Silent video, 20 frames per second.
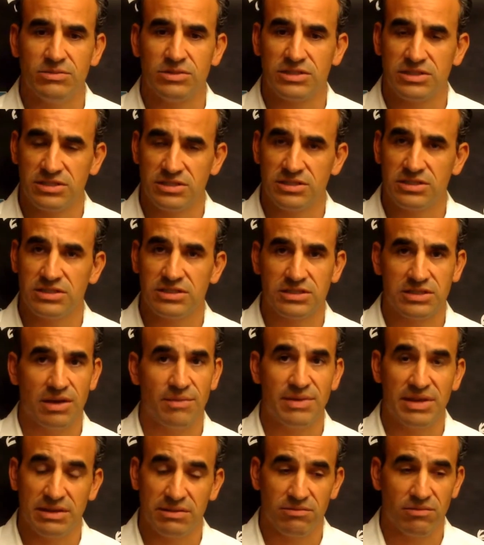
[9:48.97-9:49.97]
was just, I
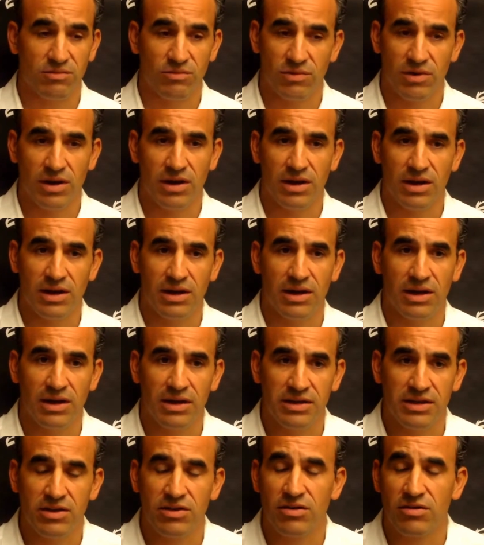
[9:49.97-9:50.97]
mean, a
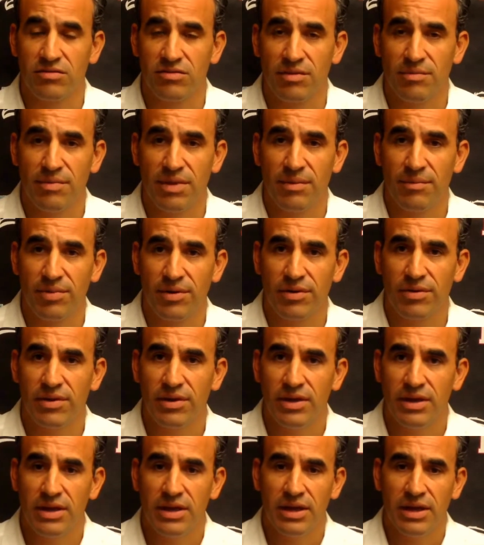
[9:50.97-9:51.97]
year to remember,
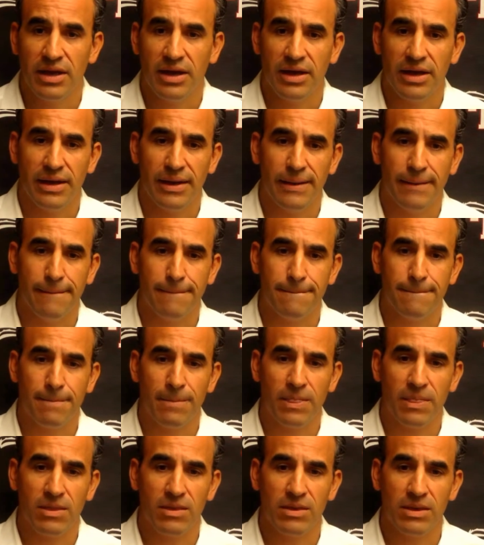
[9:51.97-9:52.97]

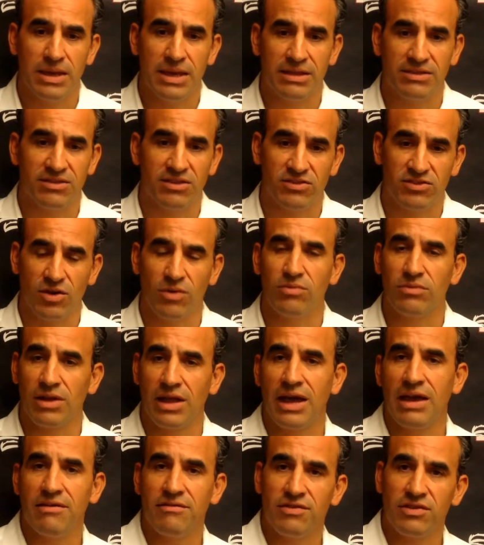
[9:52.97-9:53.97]
it's its own
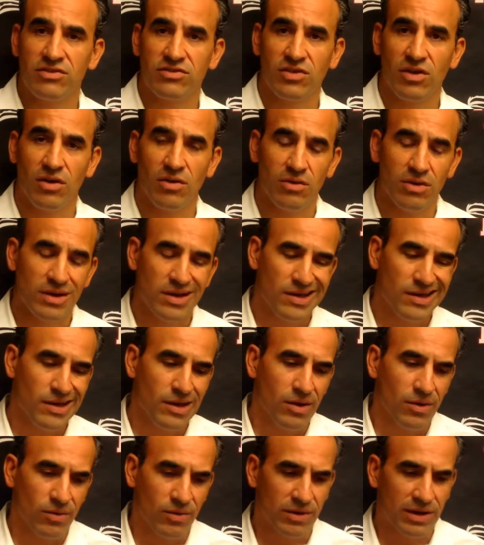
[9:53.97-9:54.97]
life. And so
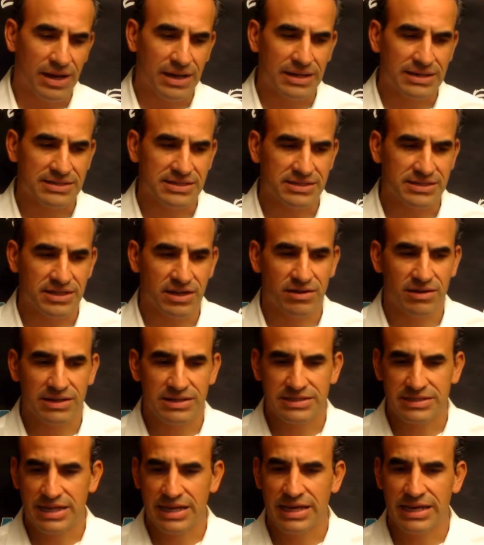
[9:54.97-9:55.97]
we're not necessarily
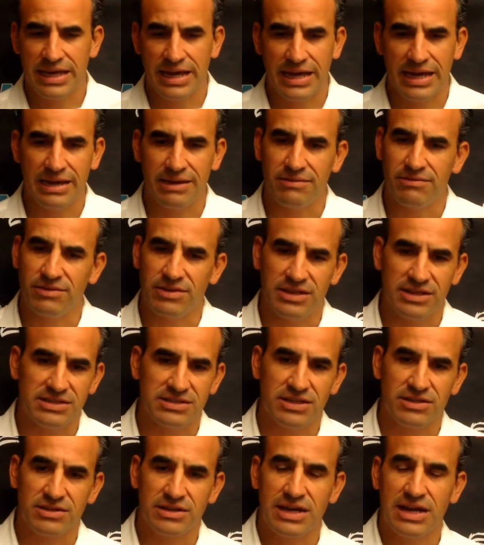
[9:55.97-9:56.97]
saying, hey, these
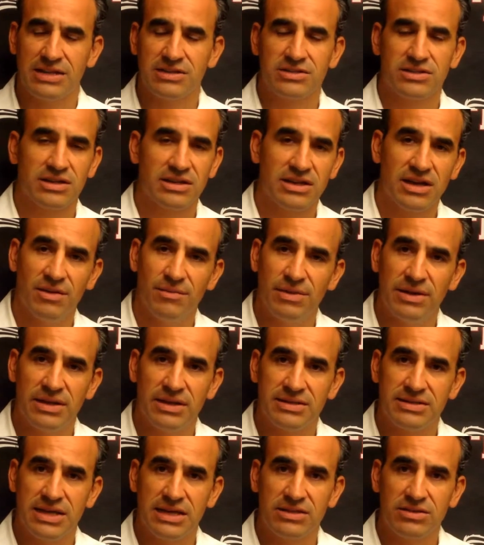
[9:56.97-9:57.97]
other guys are going to come in
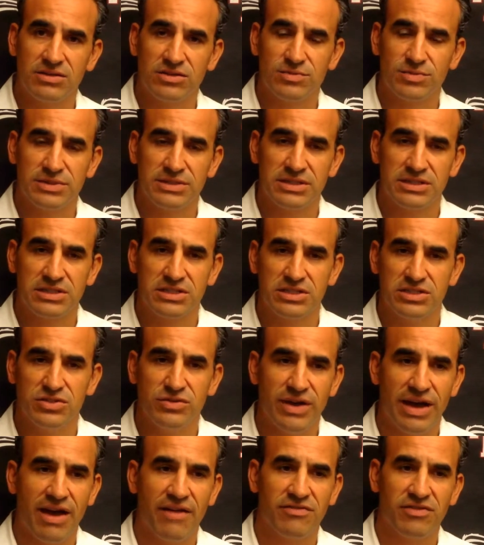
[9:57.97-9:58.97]
and take those positions. You
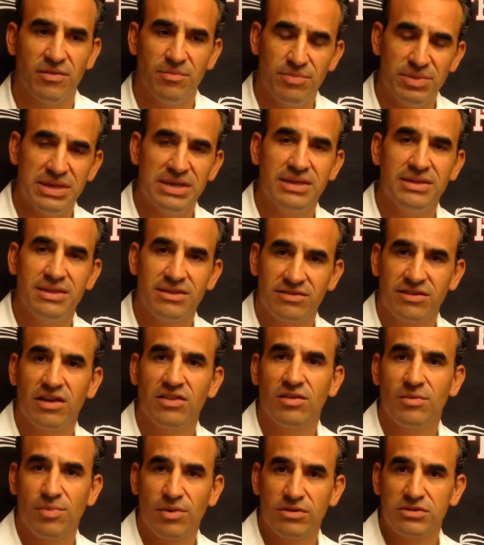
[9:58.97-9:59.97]
have to be this
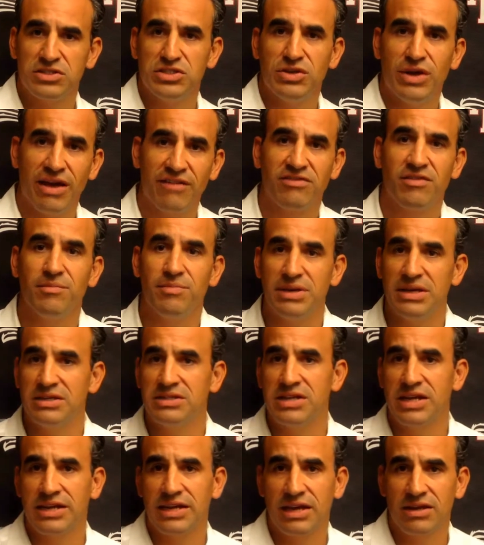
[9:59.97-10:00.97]
other person. You have to be
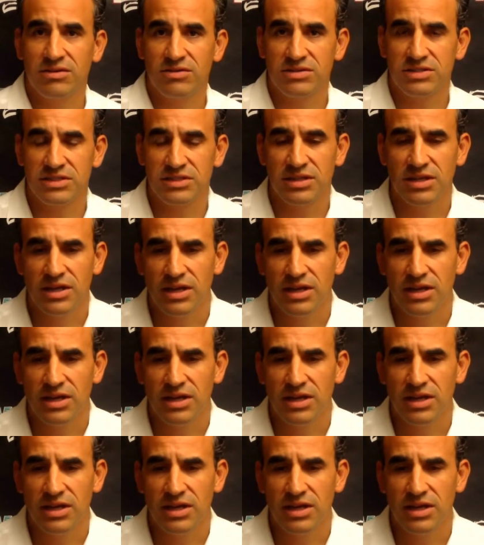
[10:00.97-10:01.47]
Jake Henderson.